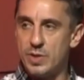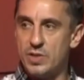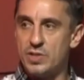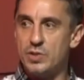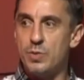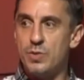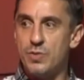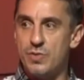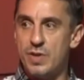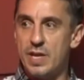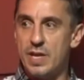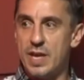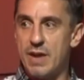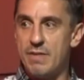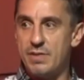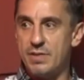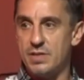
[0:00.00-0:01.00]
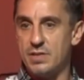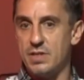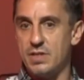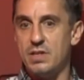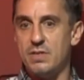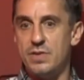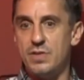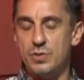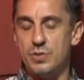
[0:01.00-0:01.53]
We had 2 or 3 characters and
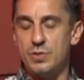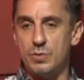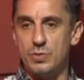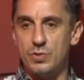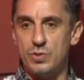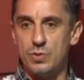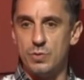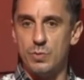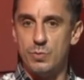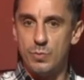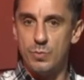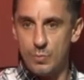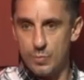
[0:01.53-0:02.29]
individuals who